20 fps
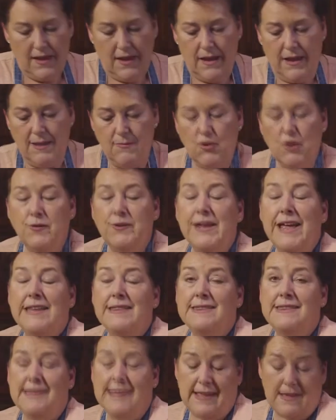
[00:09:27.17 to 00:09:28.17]
And I'm going to
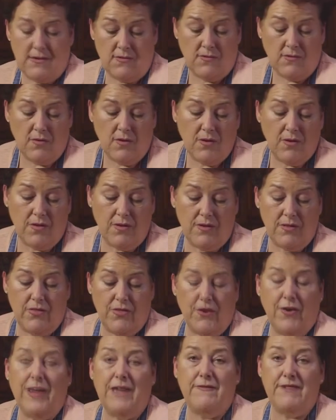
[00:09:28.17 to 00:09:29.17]
add now
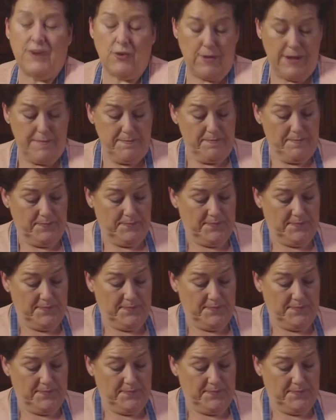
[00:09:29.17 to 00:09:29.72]
the heavy cream.